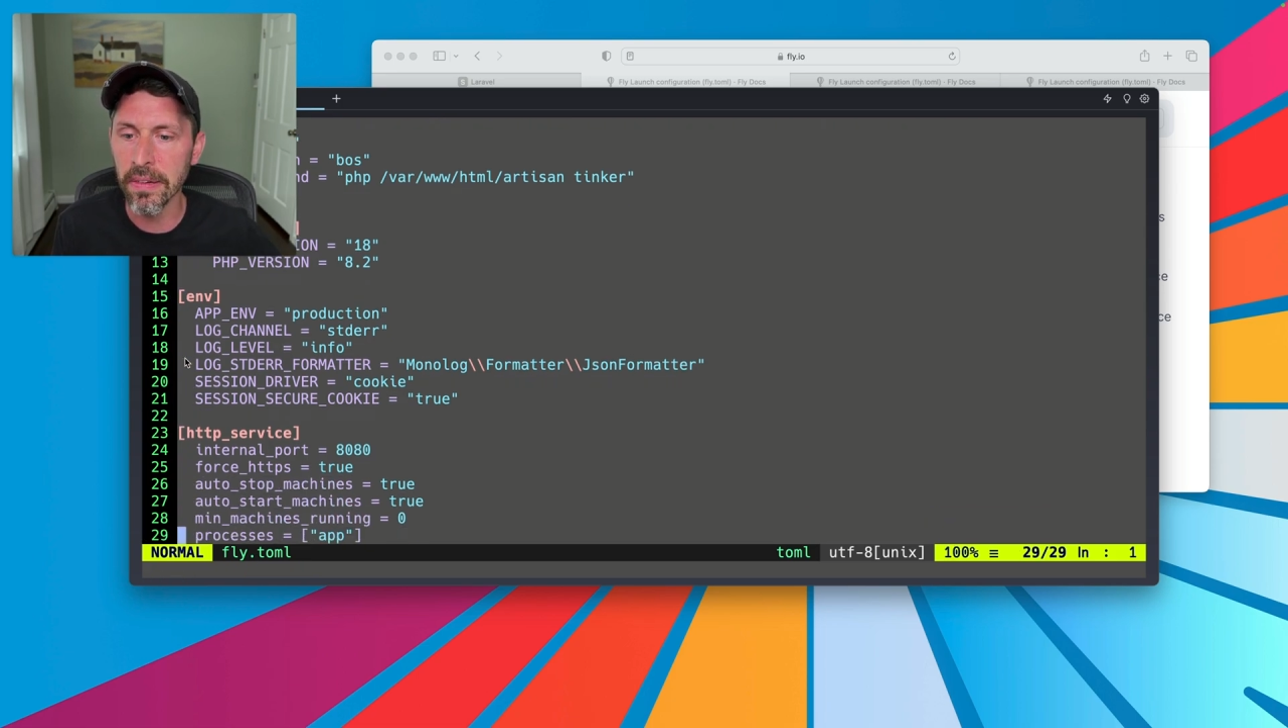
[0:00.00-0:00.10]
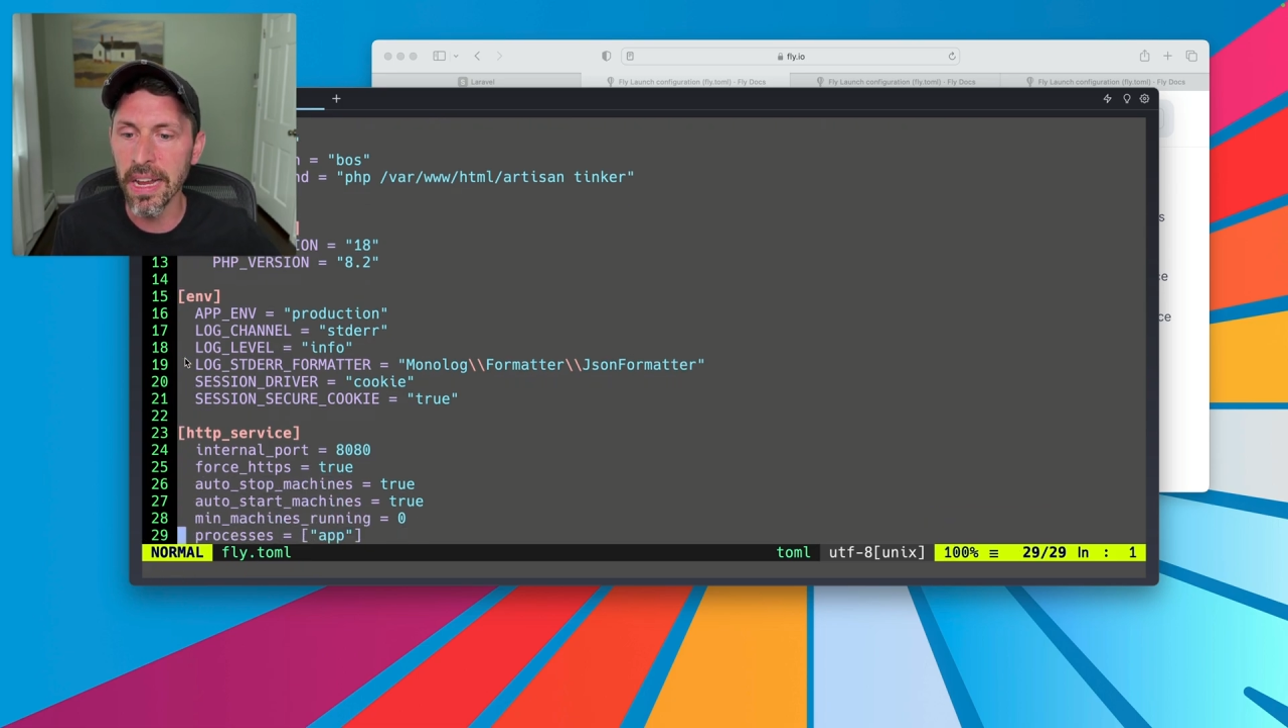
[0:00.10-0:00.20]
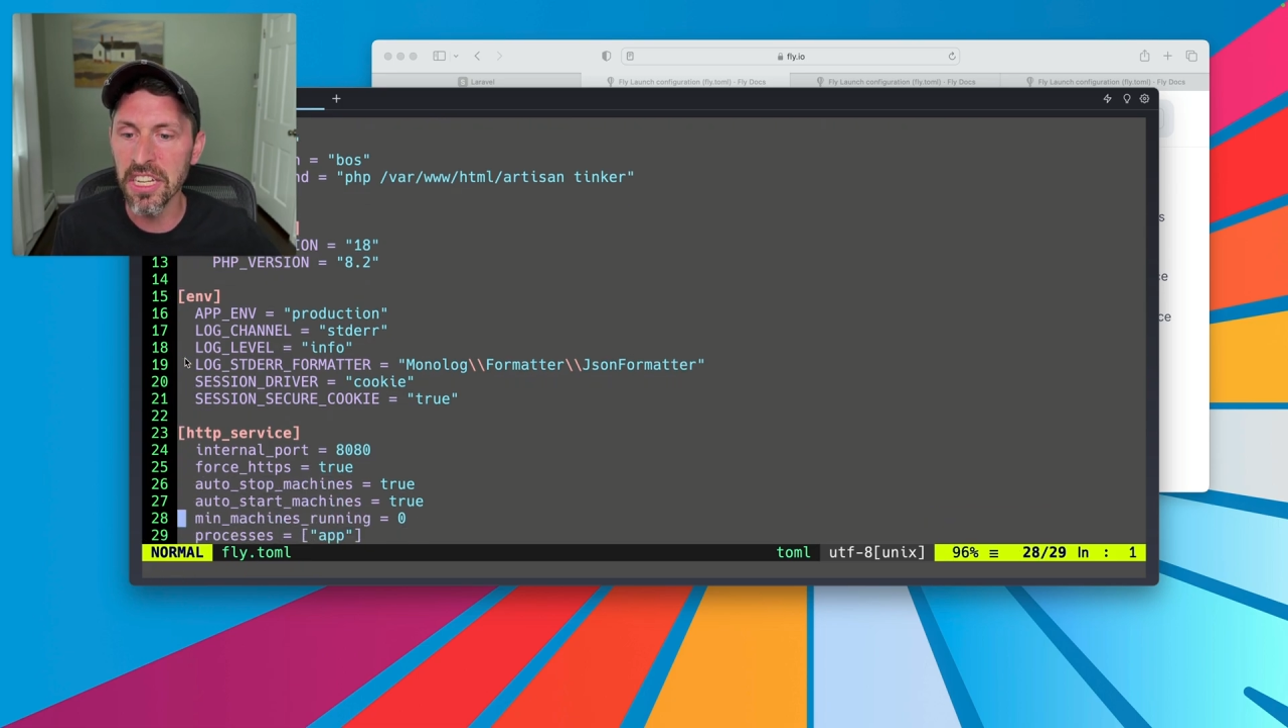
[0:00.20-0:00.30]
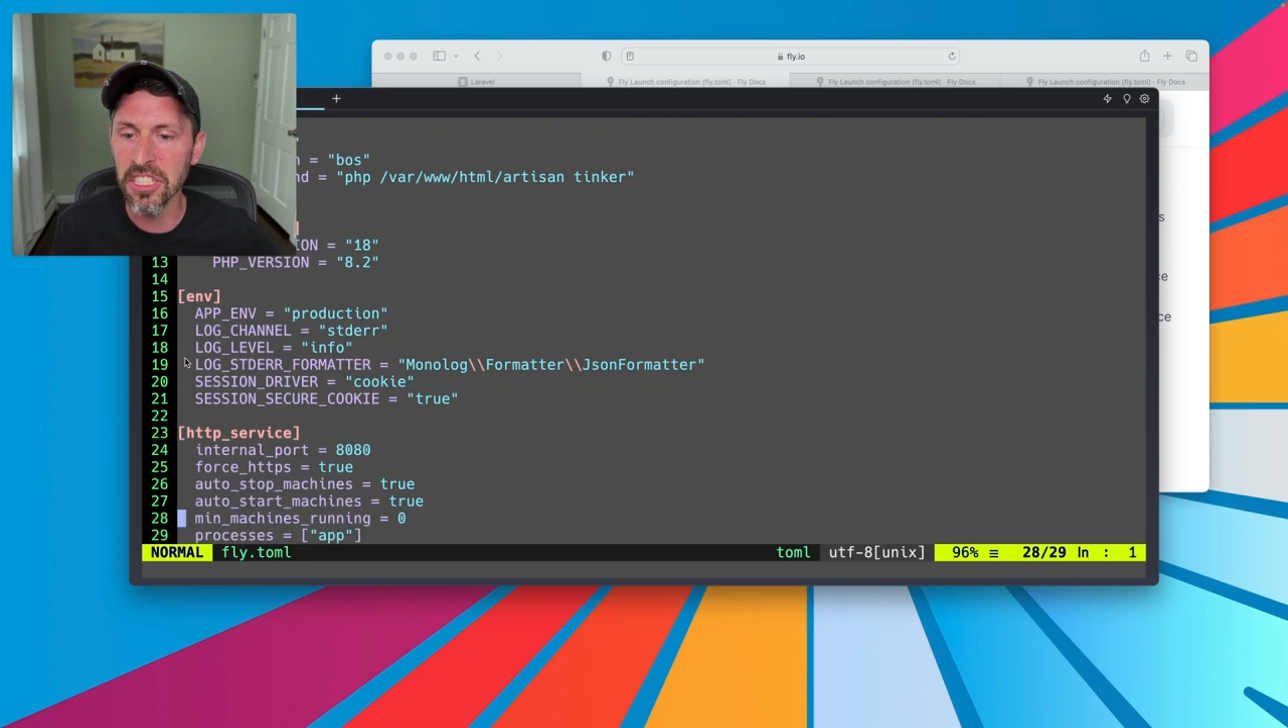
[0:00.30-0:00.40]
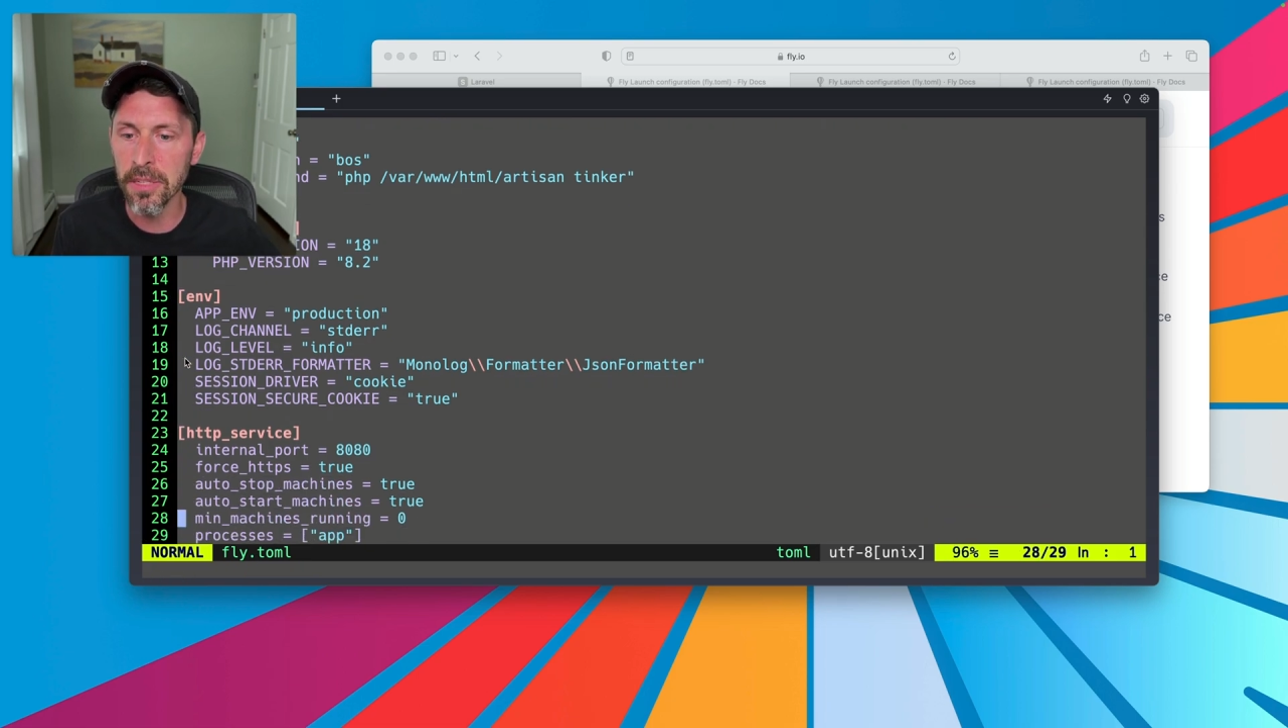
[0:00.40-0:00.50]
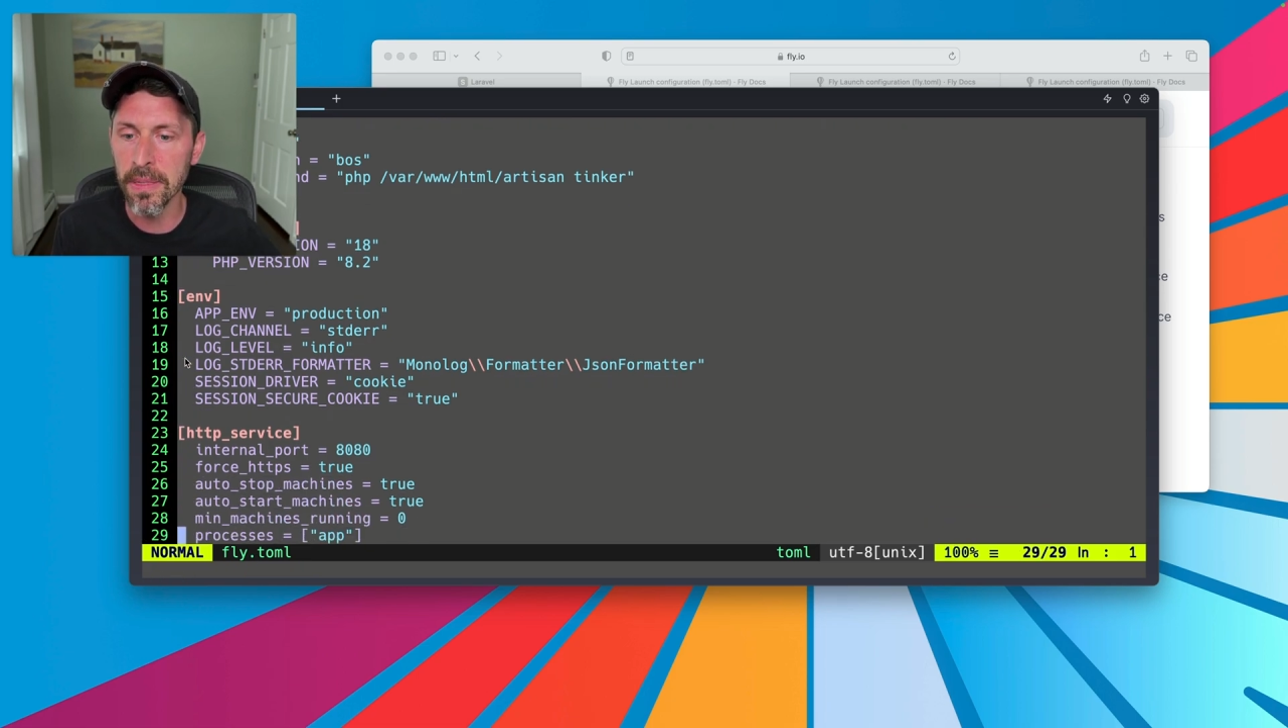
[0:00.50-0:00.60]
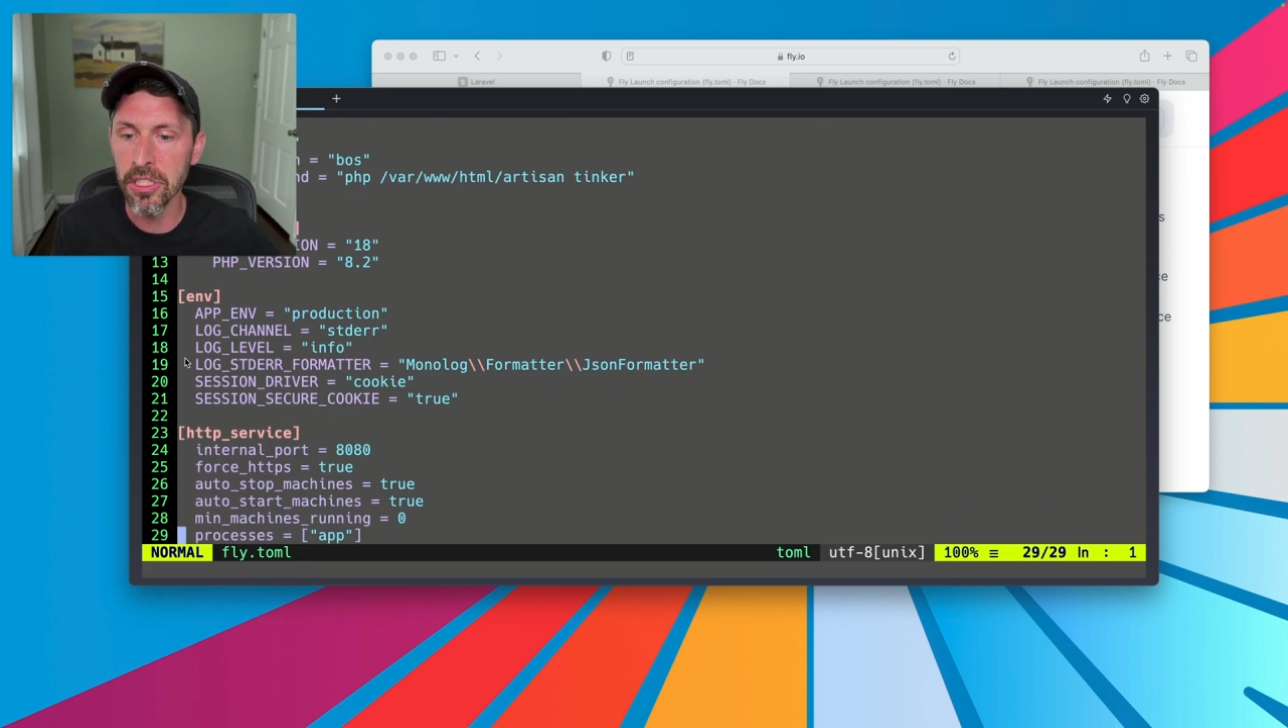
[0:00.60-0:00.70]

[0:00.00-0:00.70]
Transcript: our H T T P